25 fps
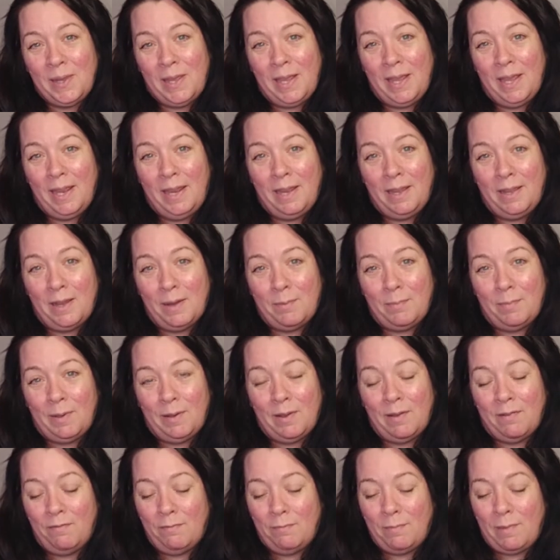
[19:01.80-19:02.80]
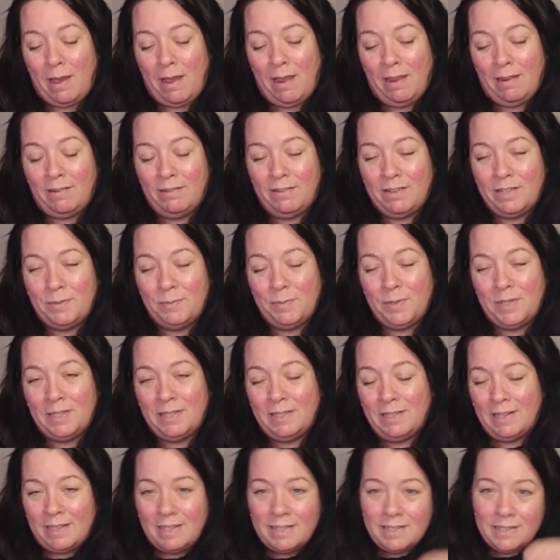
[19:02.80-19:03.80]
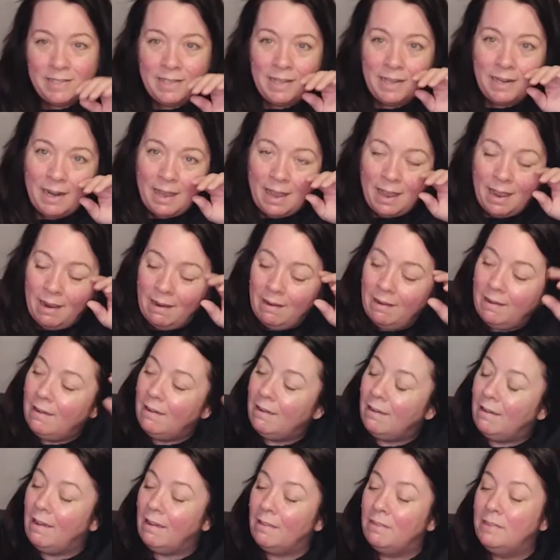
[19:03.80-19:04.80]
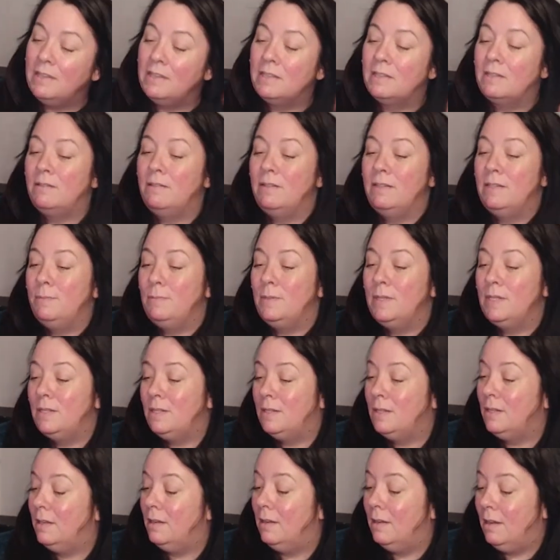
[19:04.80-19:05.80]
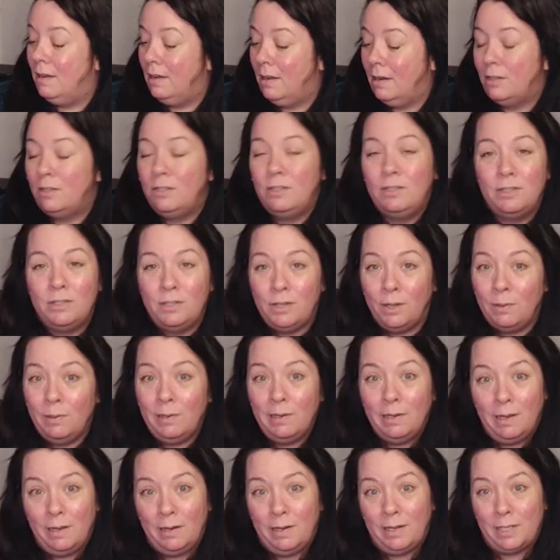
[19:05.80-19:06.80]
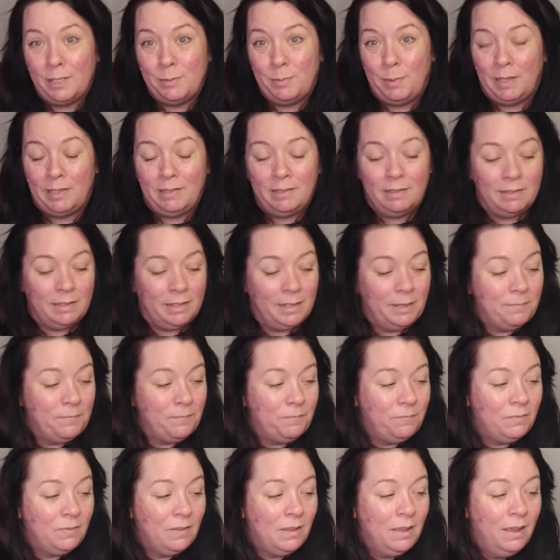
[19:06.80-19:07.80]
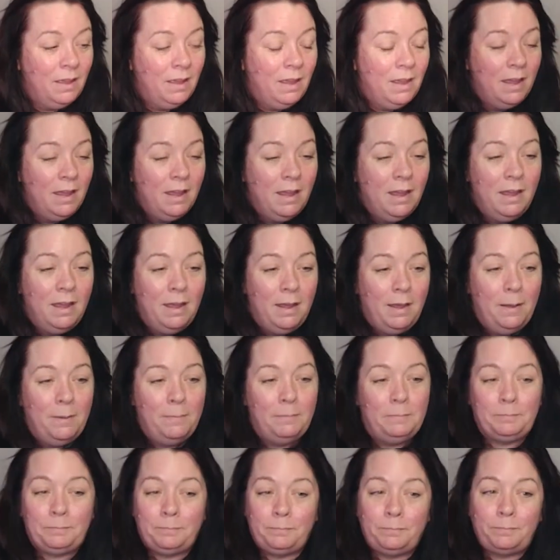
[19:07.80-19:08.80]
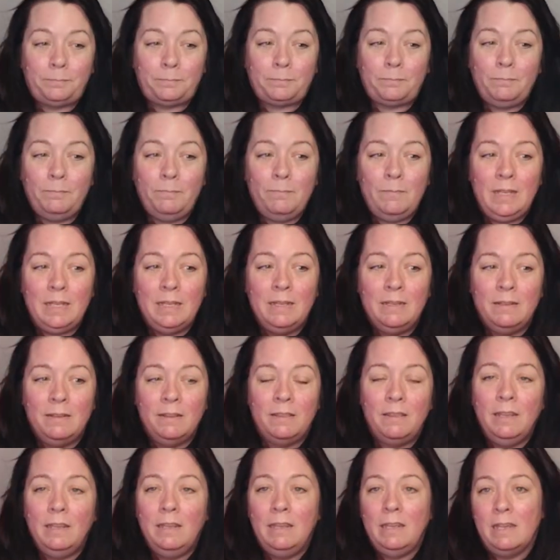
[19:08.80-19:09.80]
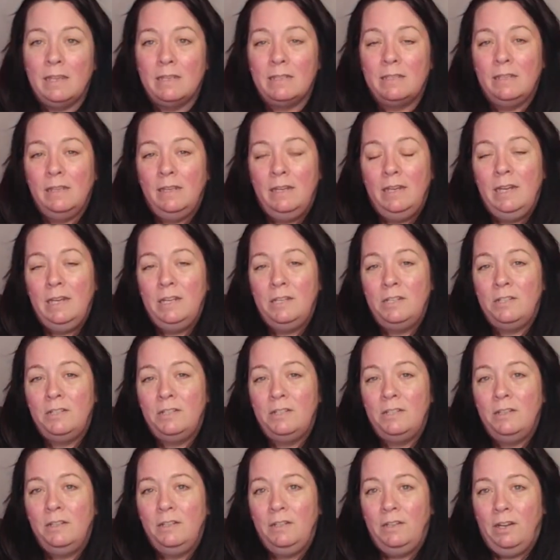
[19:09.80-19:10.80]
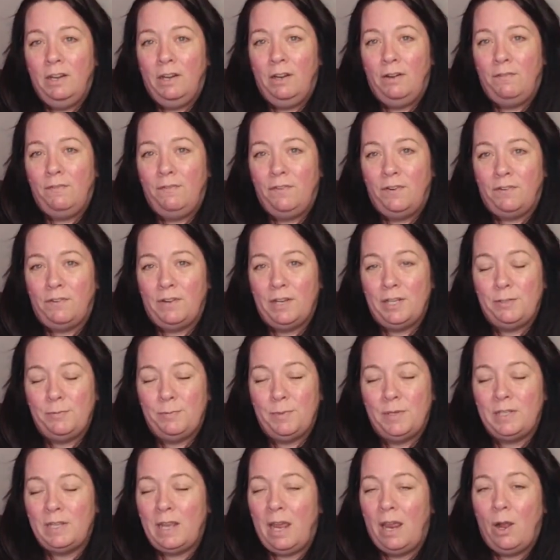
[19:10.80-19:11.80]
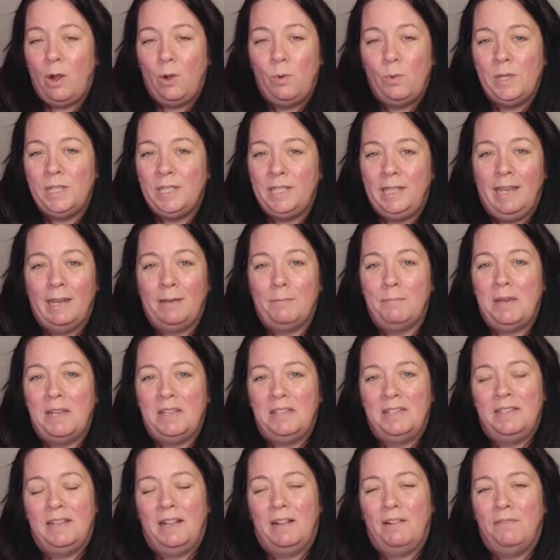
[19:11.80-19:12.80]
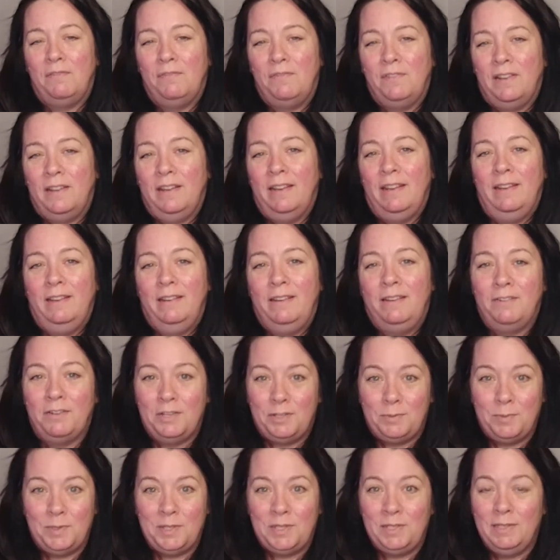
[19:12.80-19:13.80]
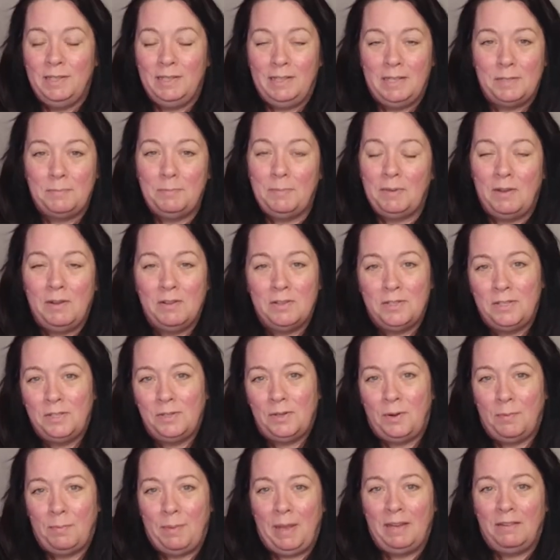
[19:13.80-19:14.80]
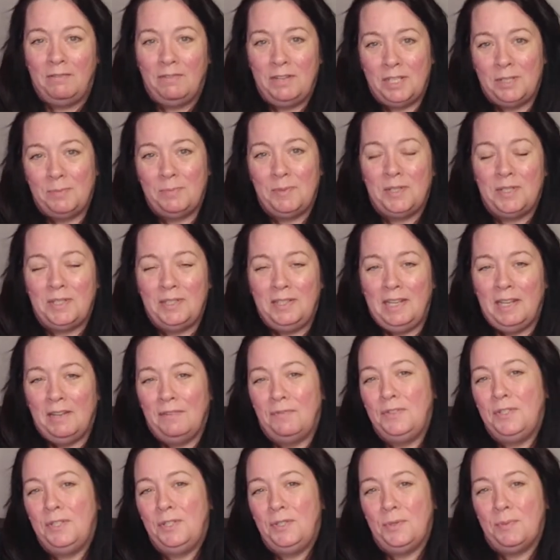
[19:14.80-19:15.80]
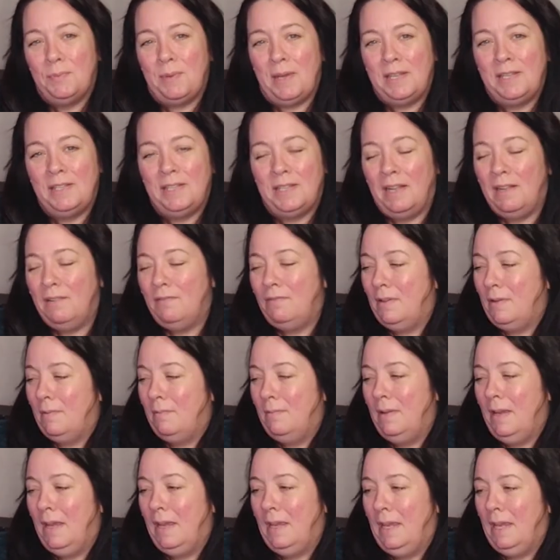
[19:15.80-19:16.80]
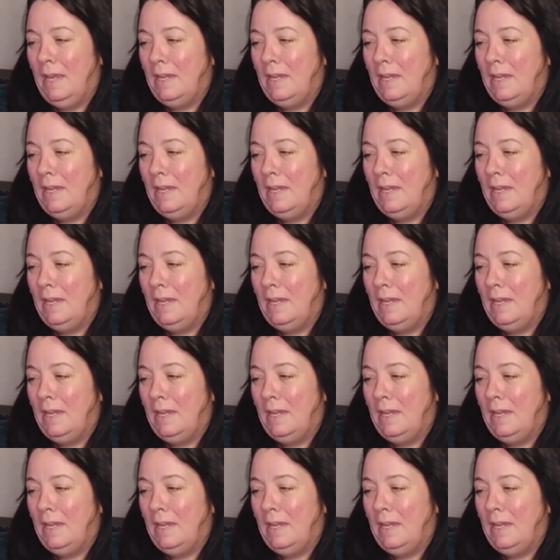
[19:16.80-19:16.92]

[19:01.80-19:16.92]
a couple of my Christmas knits that I got this Christmas, totally unexpectedly. The thing is, each year for Christmas I always get myself a Christmas knit. It's sort of my Christmas gift to myself. I